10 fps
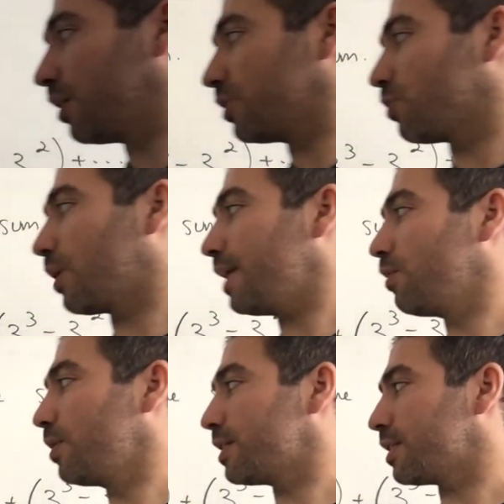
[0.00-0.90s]
So what I
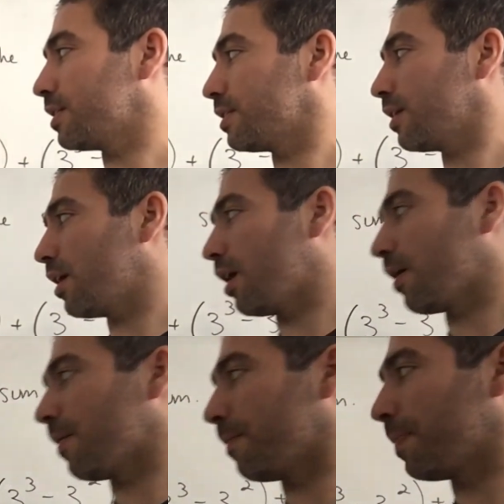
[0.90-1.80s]
notice is
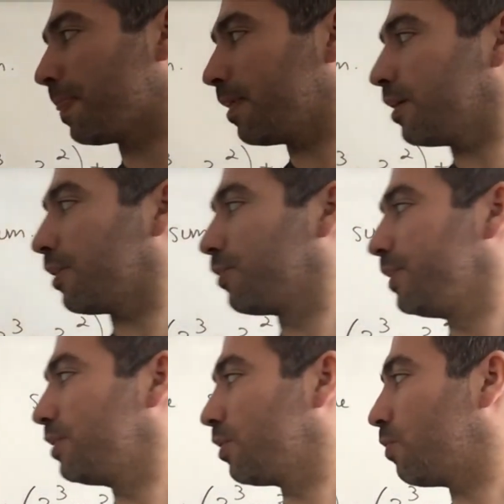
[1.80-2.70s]

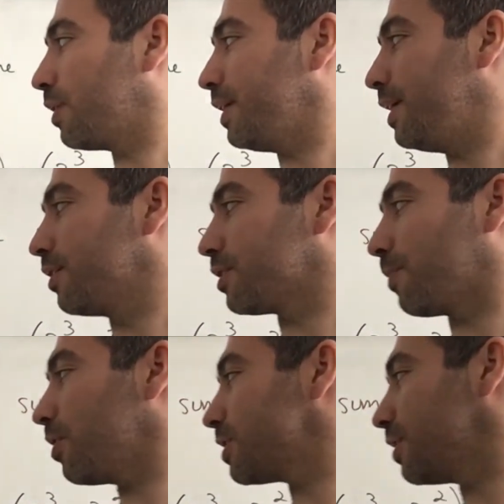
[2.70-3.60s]
3 to the 1 here is
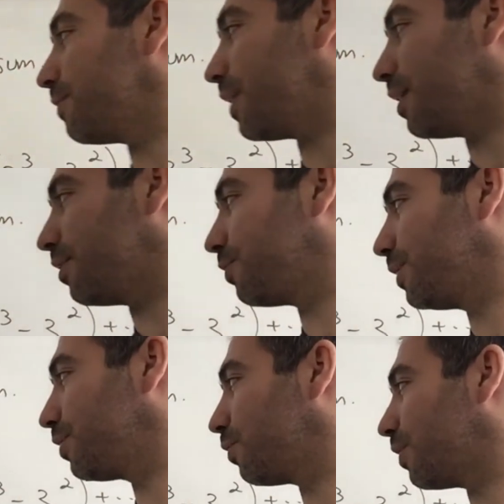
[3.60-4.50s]
positive and 3
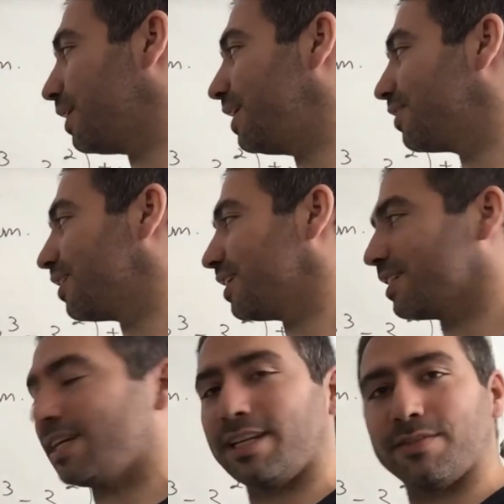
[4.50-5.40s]
to the 1 here is
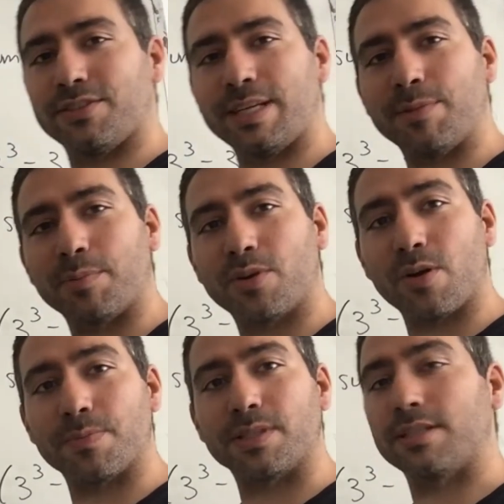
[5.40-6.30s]
negative. Same number,
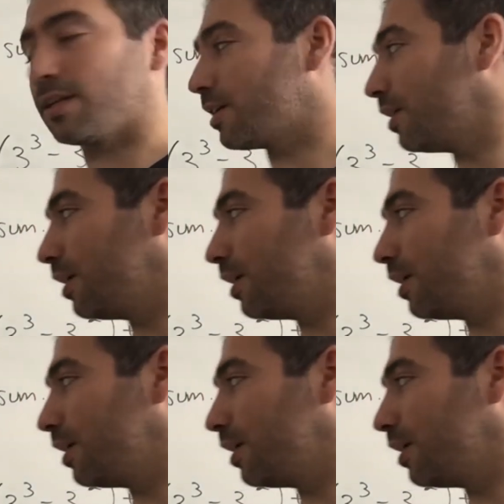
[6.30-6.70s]
opposite sign.